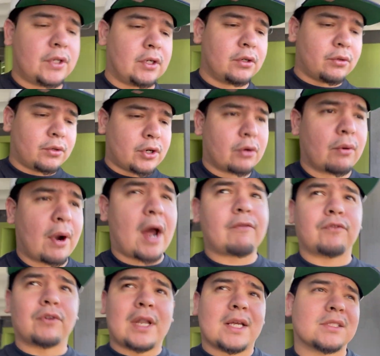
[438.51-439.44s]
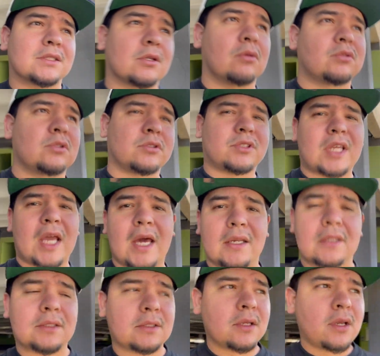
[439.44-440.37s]
They're doing a raffle at Social
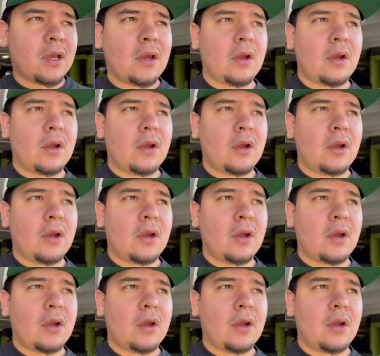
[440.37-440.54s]
Status